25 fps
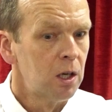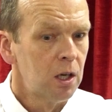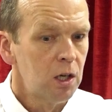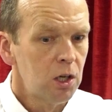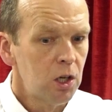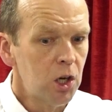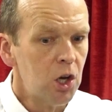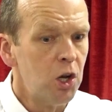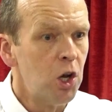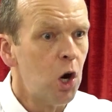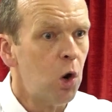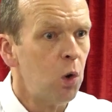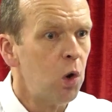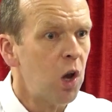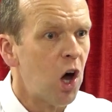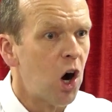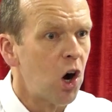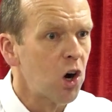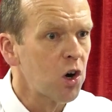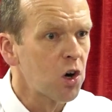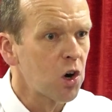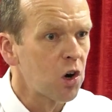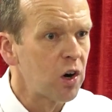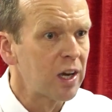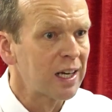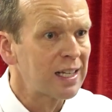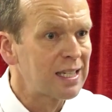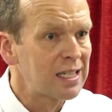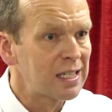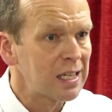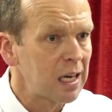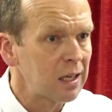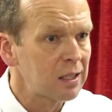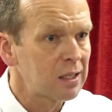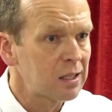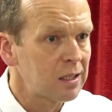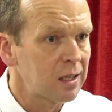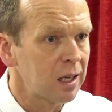You no longer
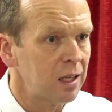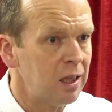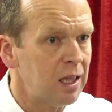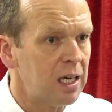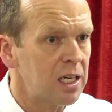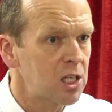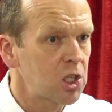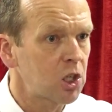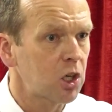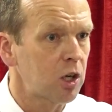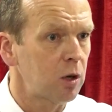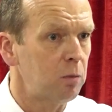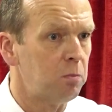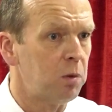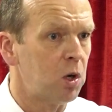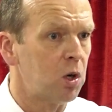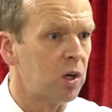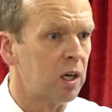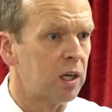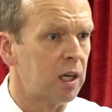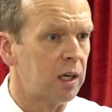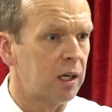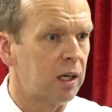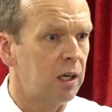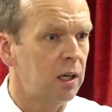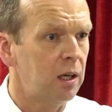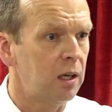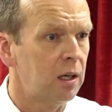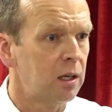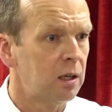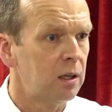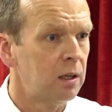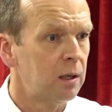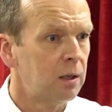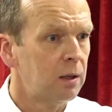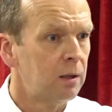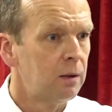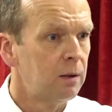exist in this community.
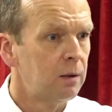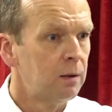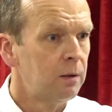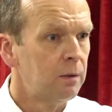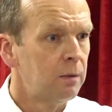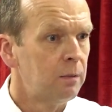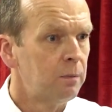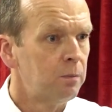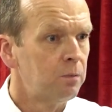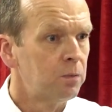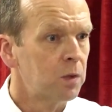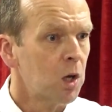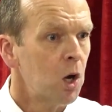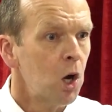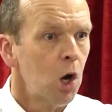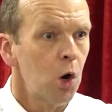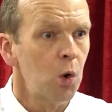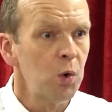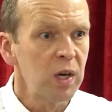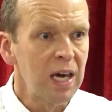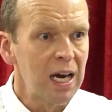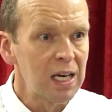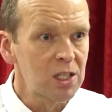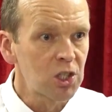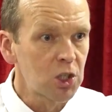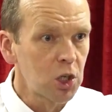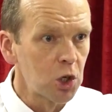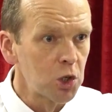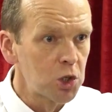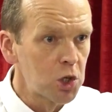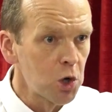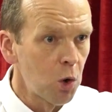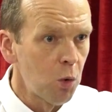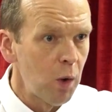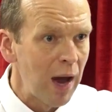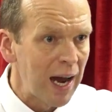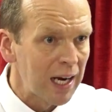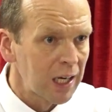Oh, yes, there's
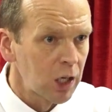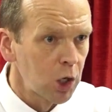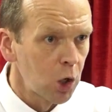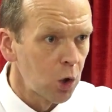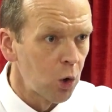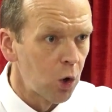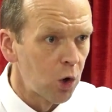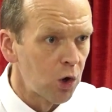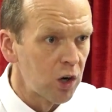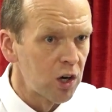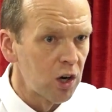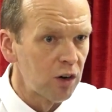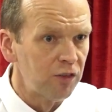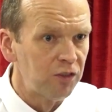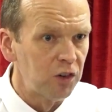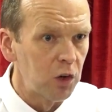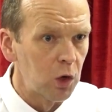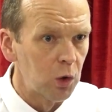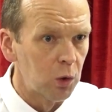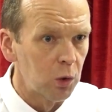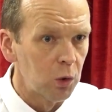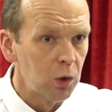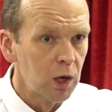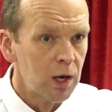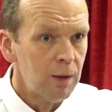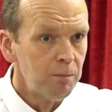a record of you,